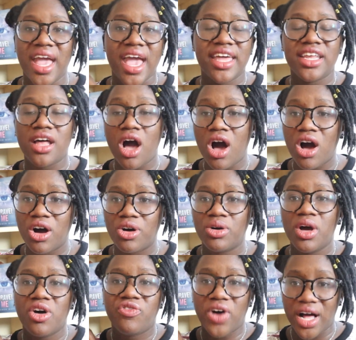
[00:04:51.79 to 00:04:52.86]
and it all
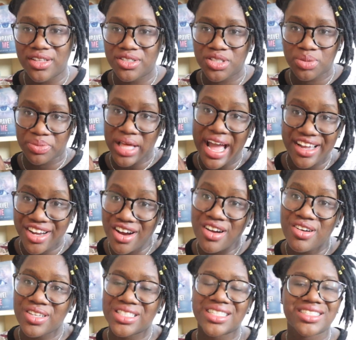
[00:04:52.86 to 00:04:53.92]
follows black
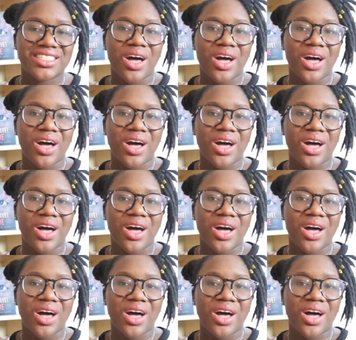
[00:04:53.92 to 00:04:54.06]
girls.